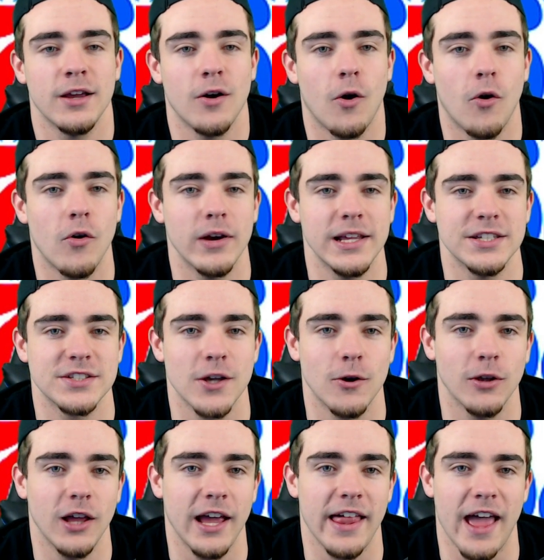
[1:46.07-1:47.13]
on his
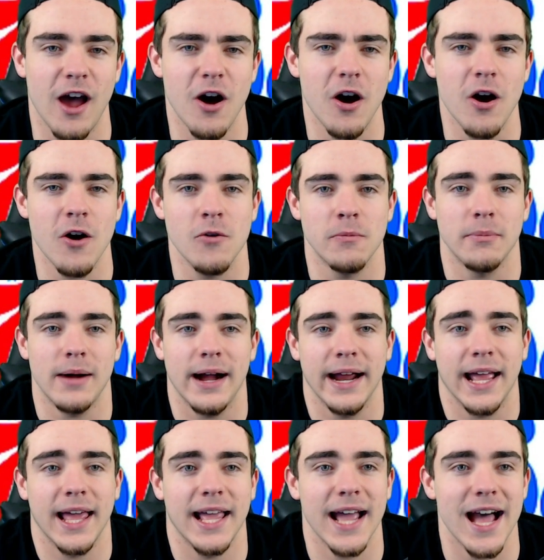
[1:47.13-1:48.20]
own? Look at that. Oh, my
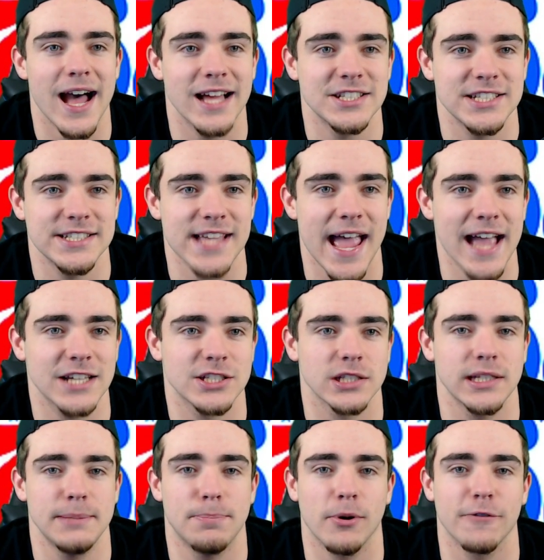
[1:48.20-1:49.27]
gosh, he's
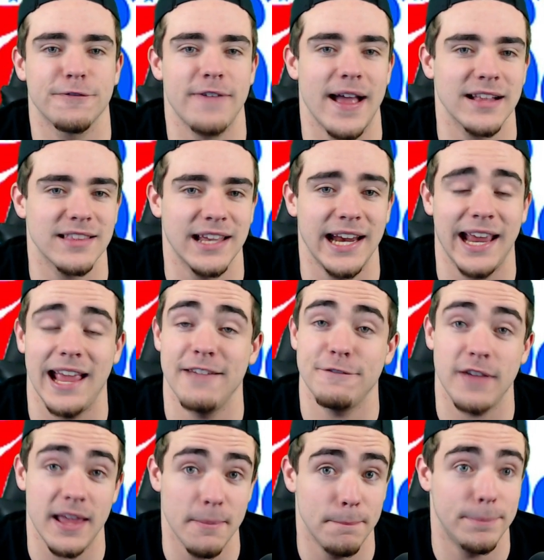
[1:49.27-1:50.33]
actually perfecting it.
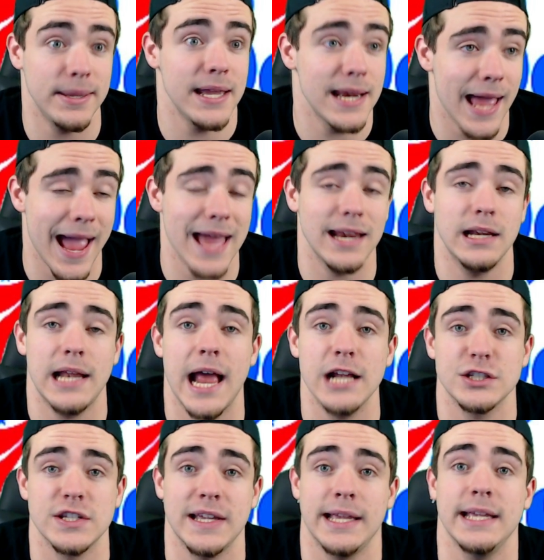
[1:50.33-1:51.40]
If Embiid added that
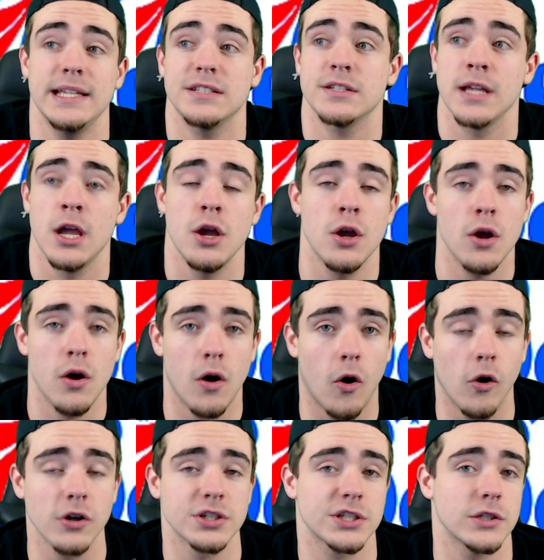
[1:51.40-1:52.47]
to his
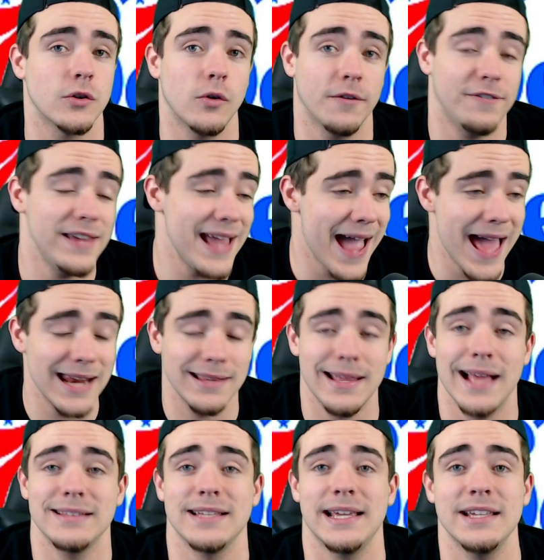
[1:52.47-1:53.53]
arsenal, if he added
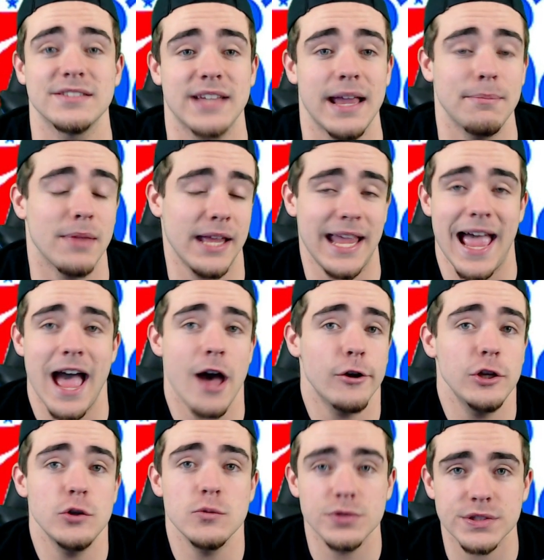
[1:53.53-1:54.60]
that to his game, like, how do
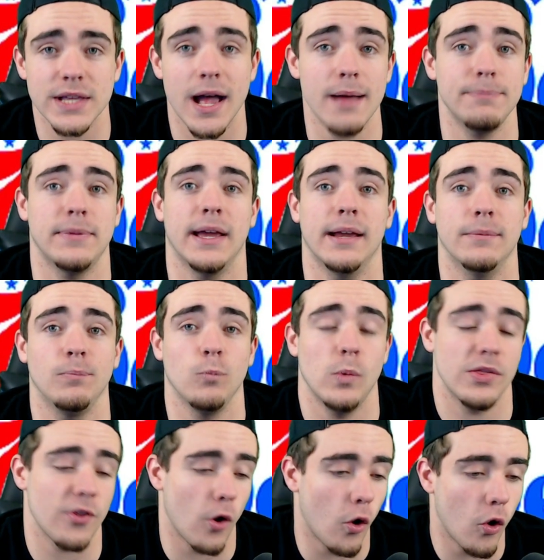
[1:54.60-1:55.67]
you stop that?
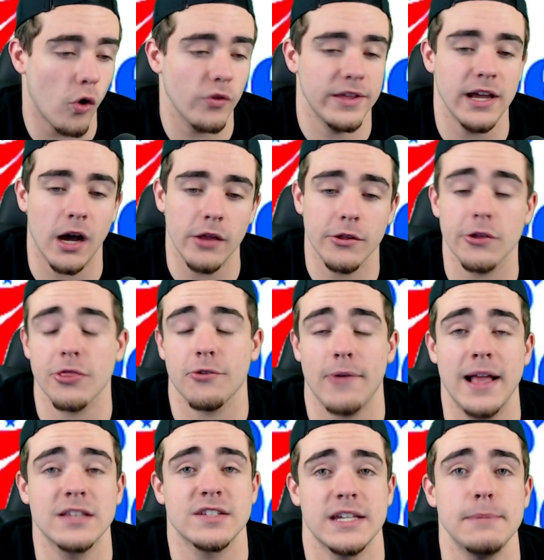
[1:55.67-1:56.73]
With all the other
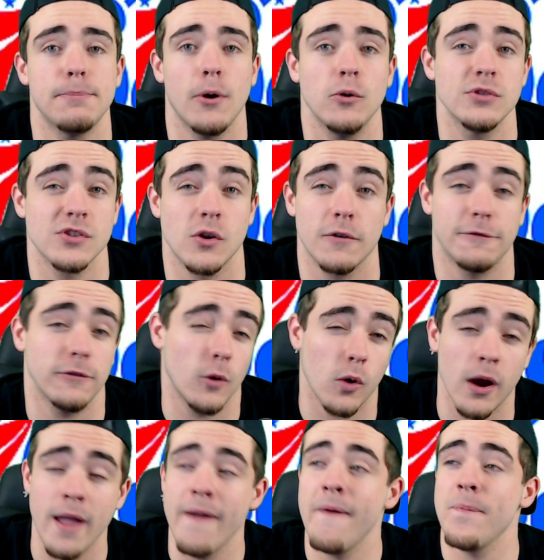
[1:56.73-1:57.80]
threats he poses on the
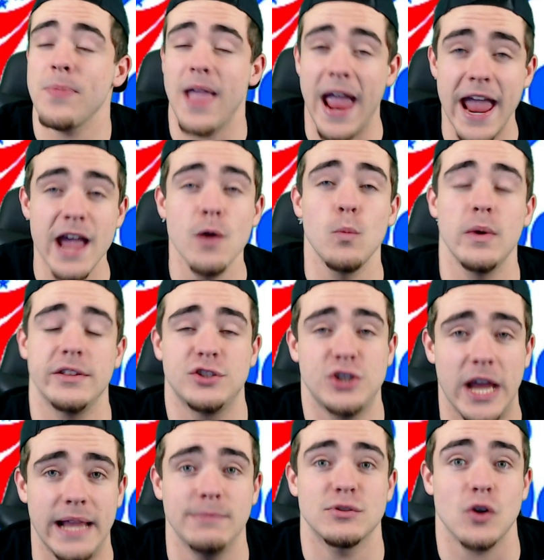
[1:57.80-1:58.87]
floor and with
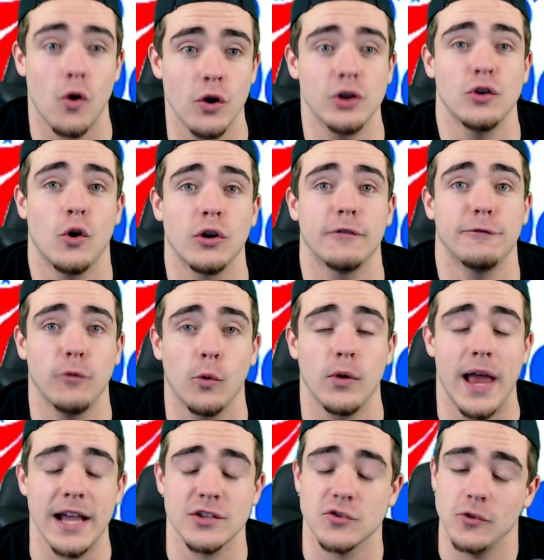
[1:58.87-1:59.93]
James Harden on the floor
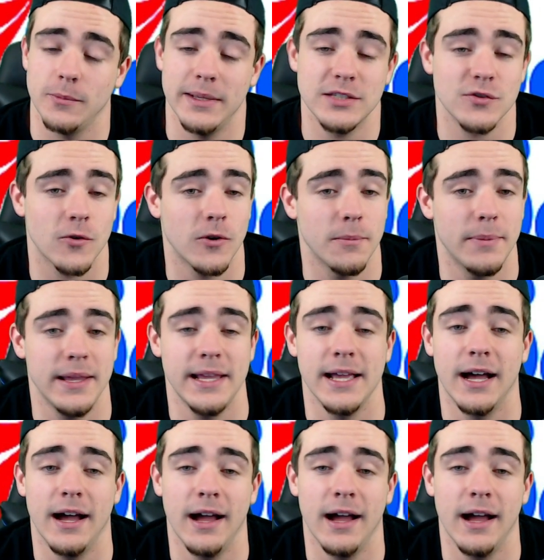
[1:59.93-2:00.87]
next to him, it's going to be